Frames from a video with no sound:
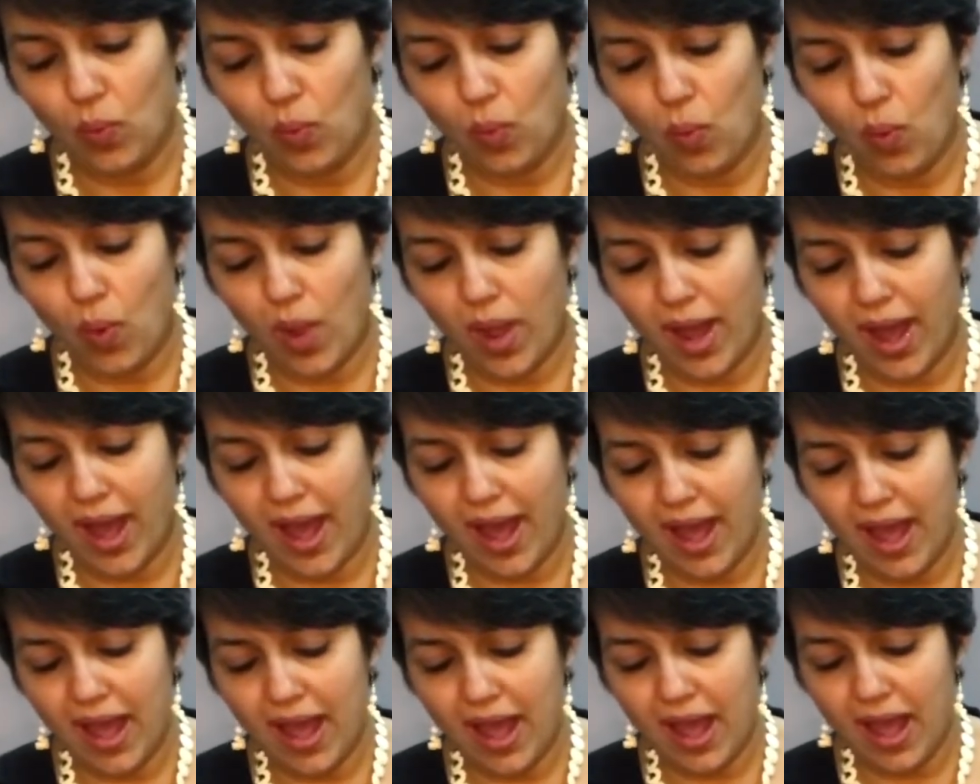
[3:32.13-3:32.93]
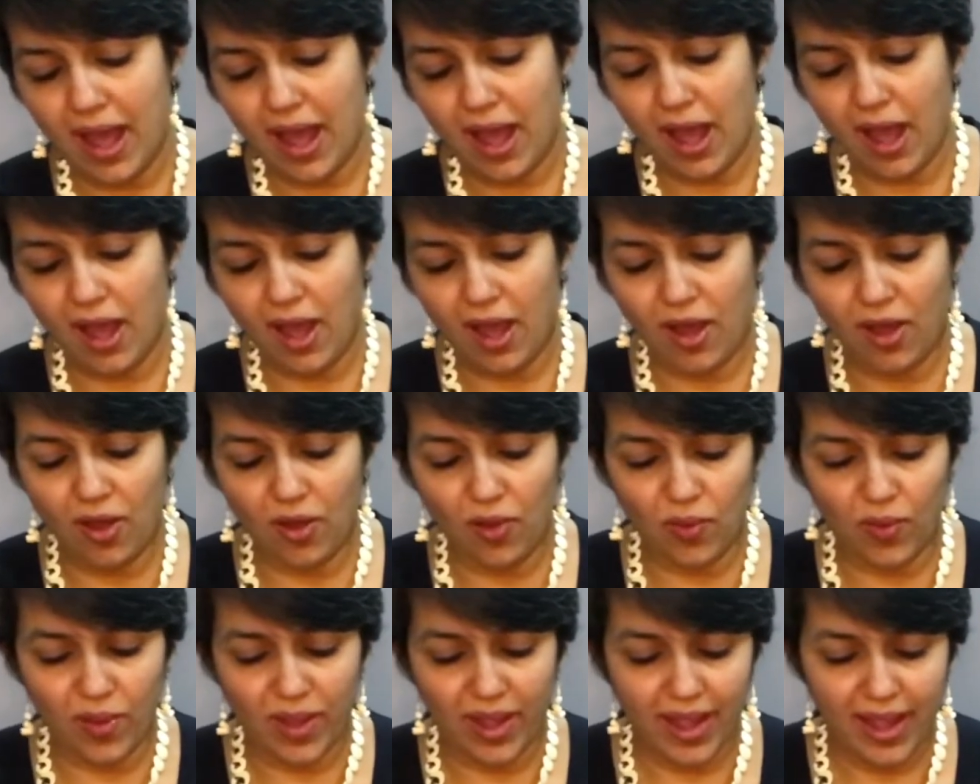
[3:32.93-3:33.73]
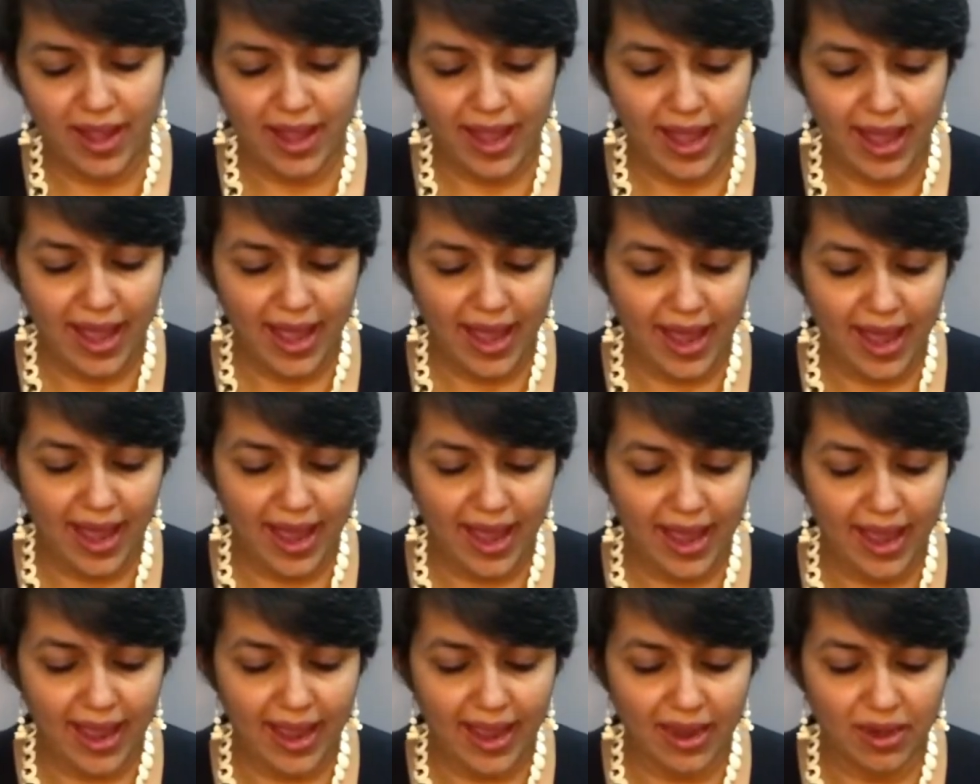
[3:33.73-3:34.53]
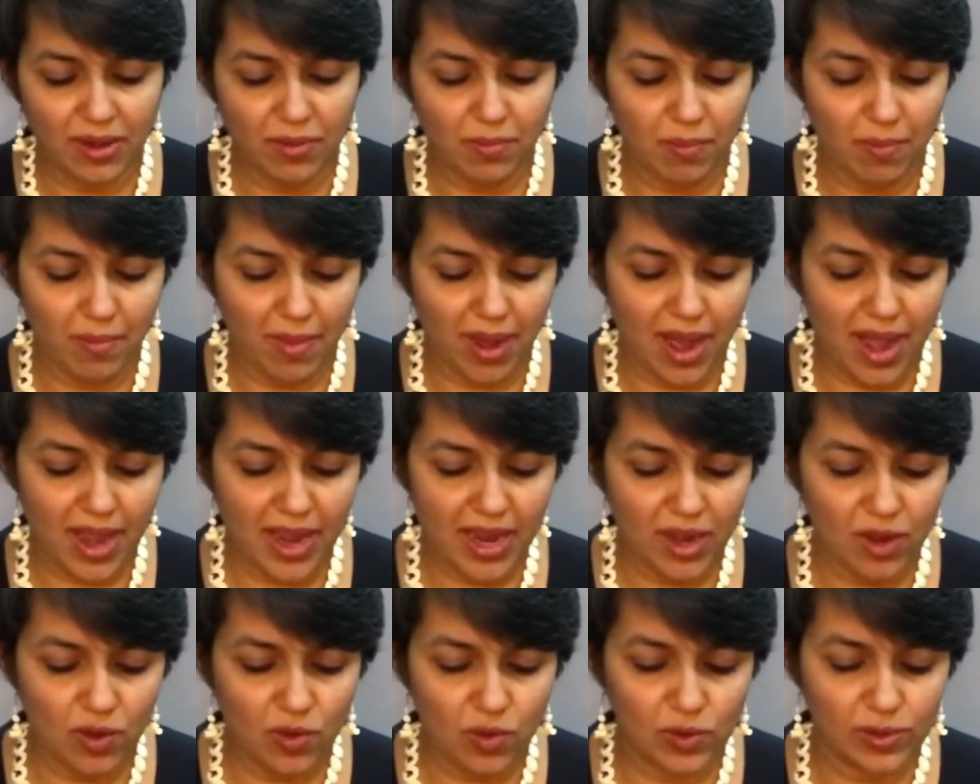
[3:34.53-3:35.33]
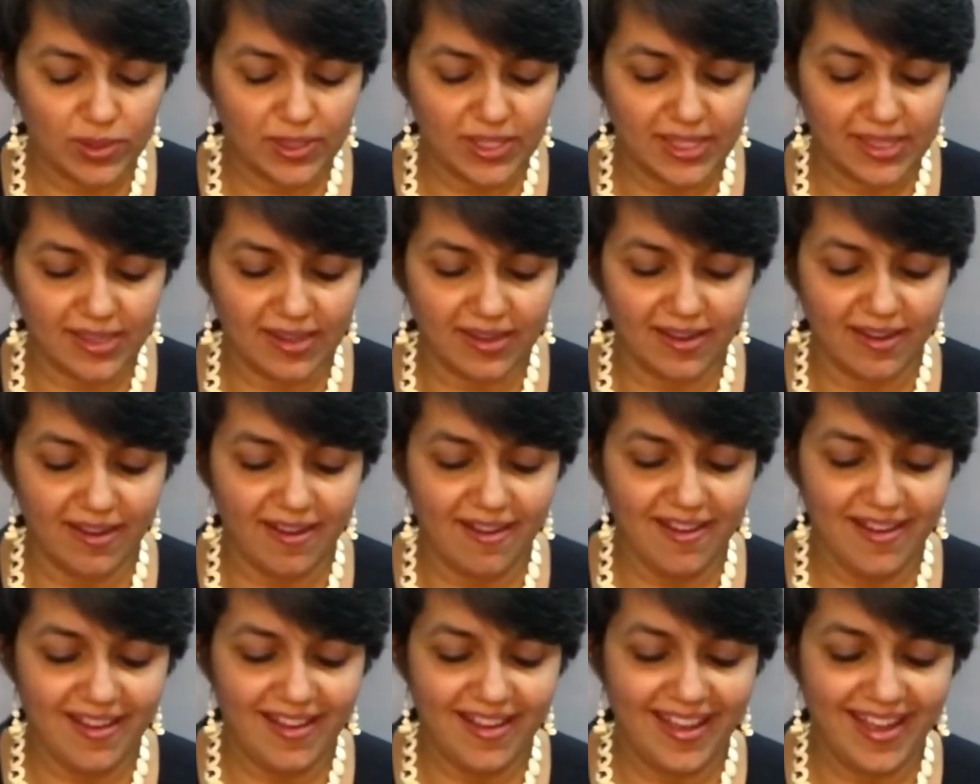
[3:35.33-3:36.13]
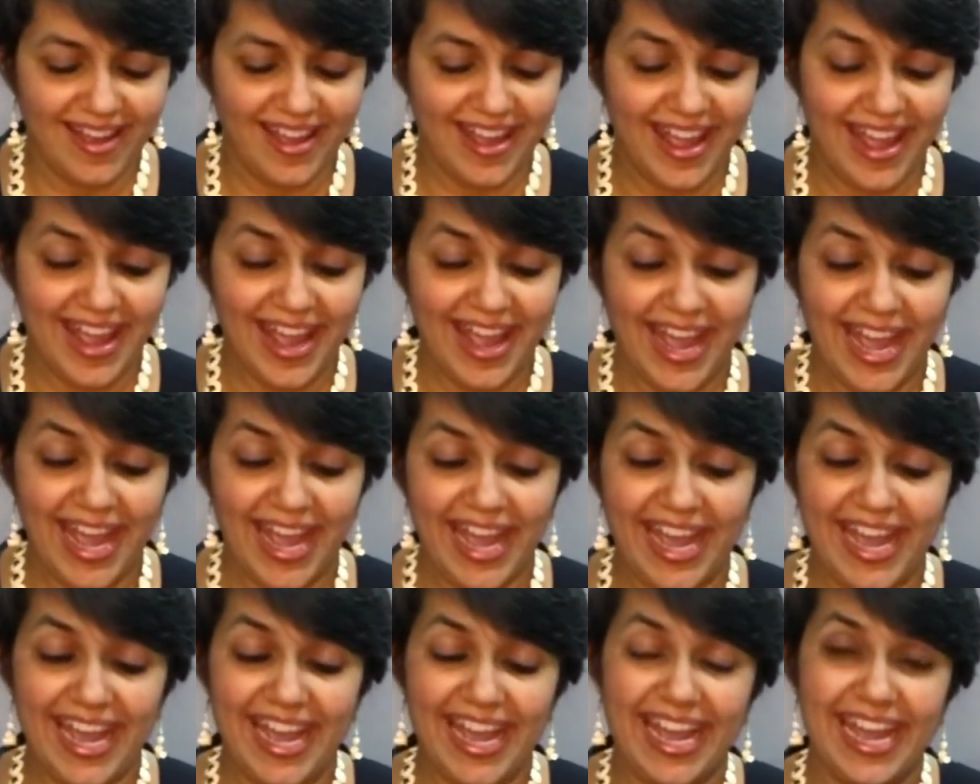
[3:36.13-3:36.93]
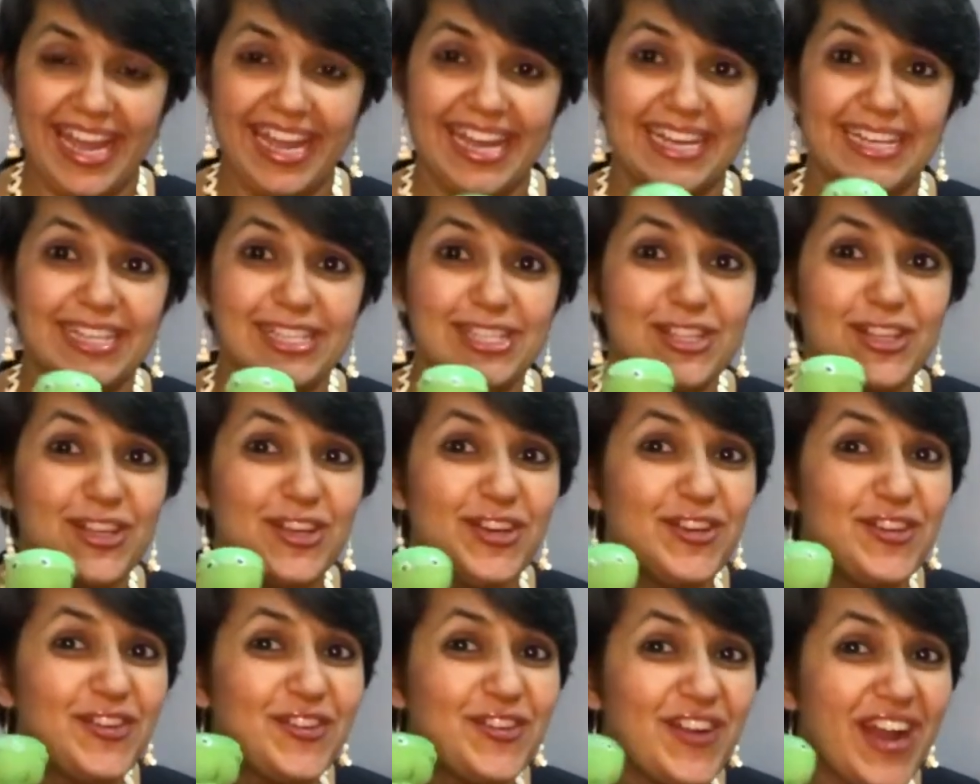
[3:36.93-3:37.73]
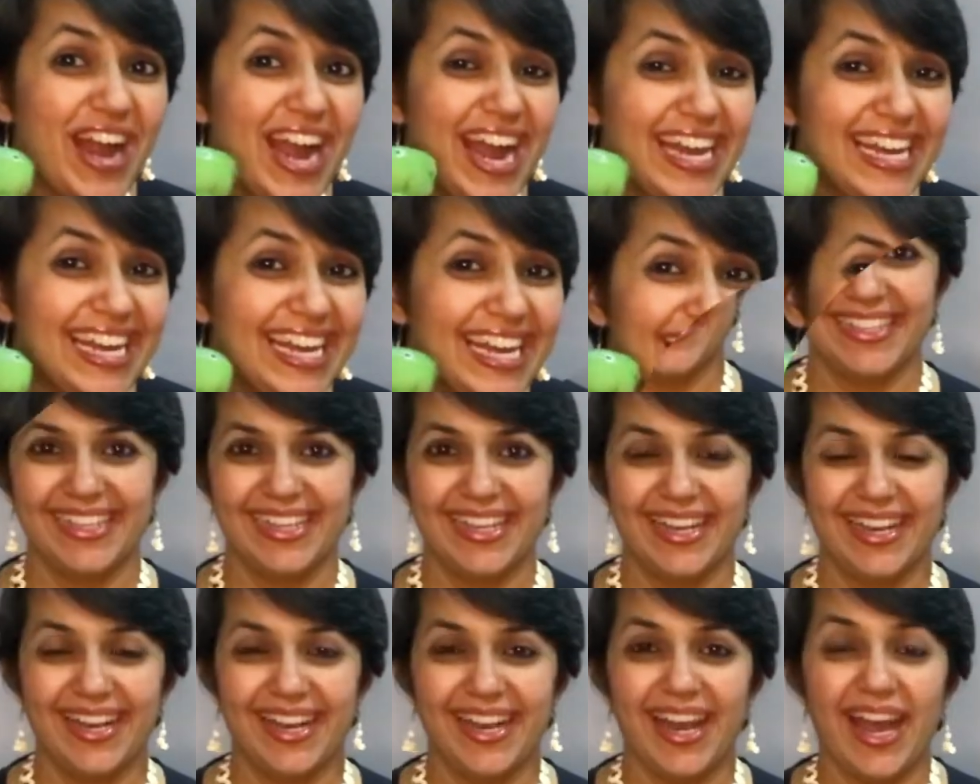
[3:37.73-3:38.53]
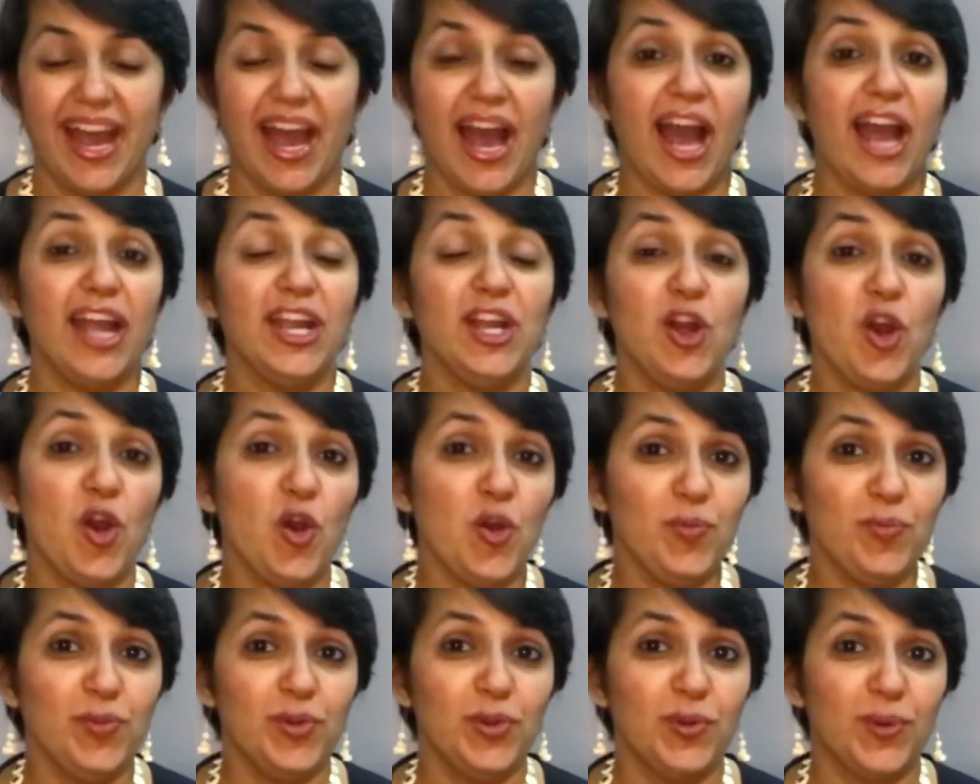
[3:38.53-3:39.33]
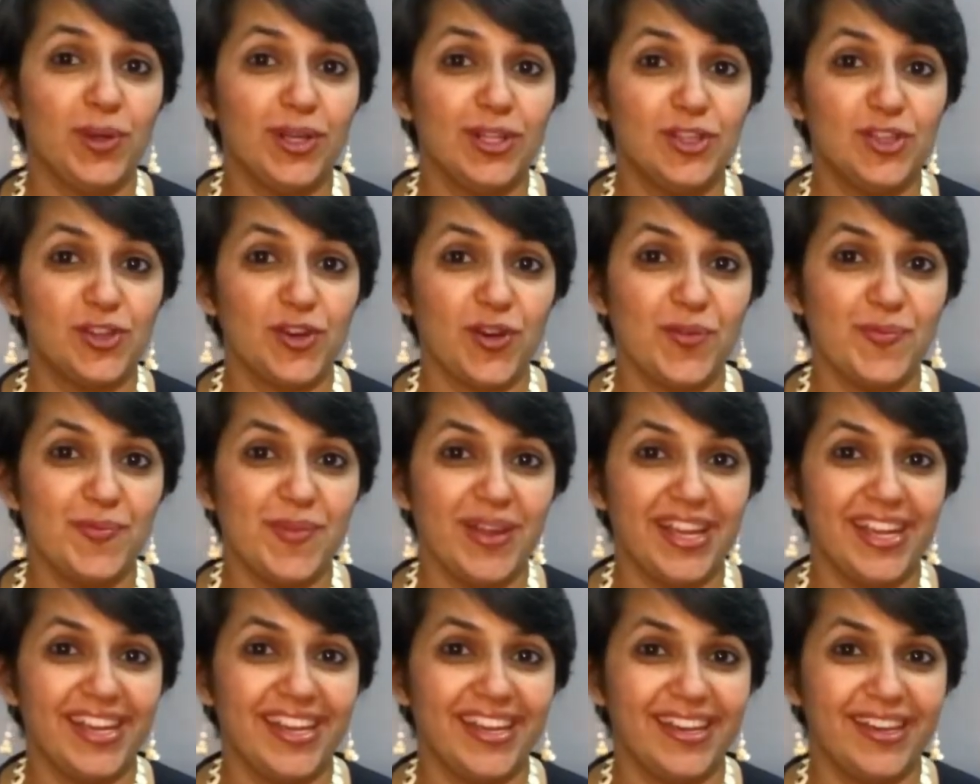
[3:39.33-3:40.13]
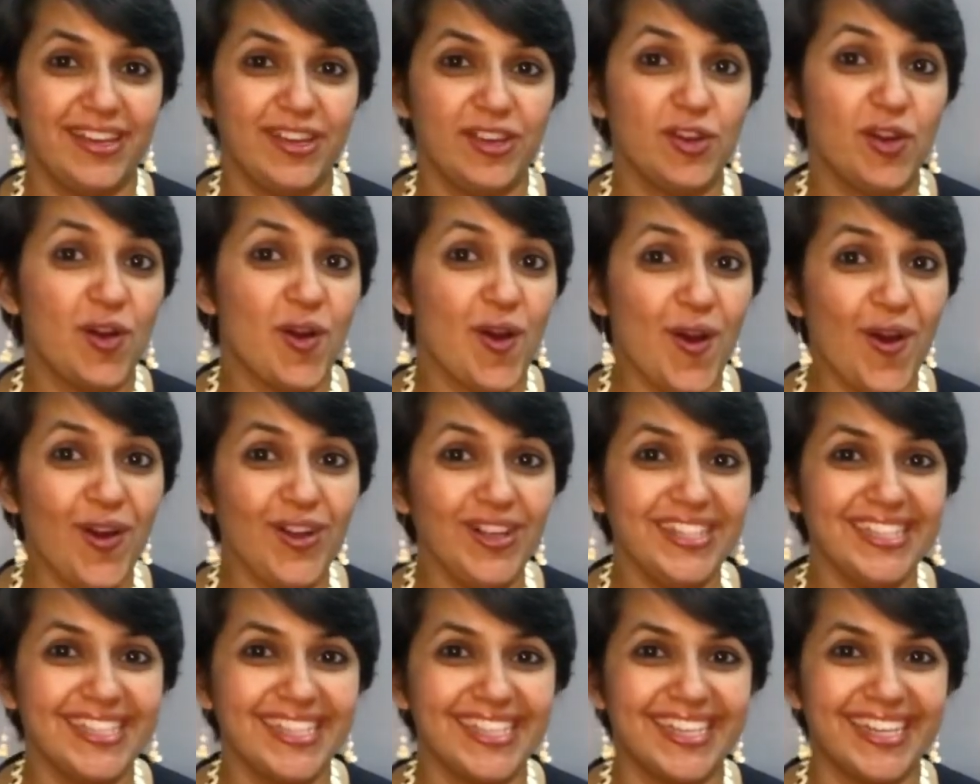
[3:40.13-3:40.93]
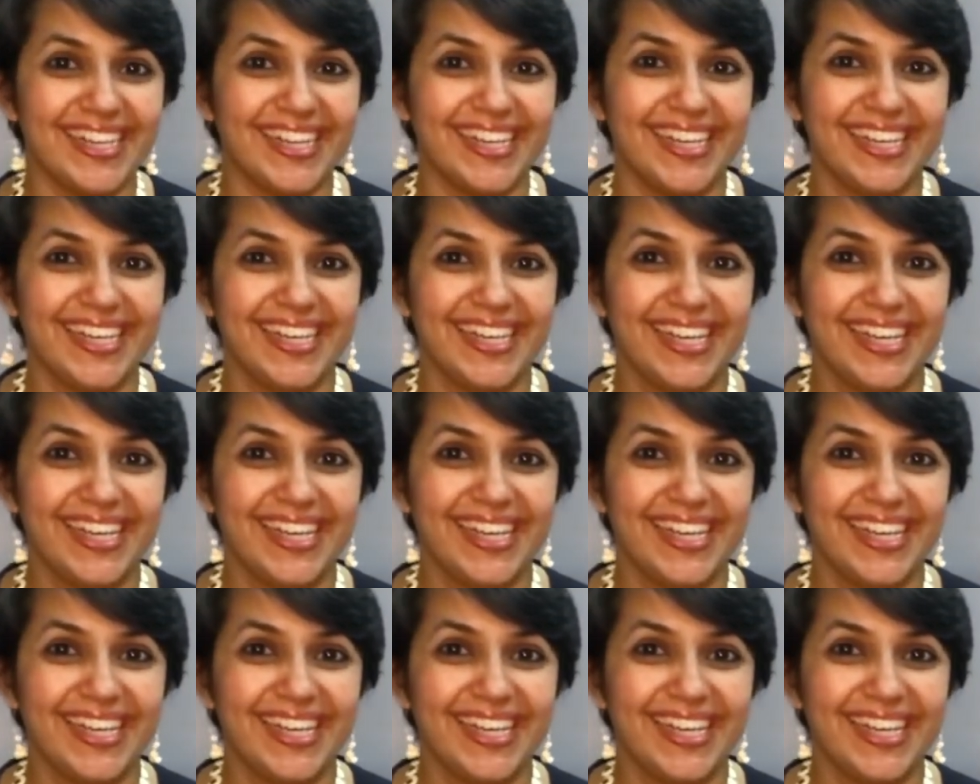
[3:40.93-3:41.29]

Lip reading: Wow! And my Oscar is ready. I hope you enjoy making your Oscar.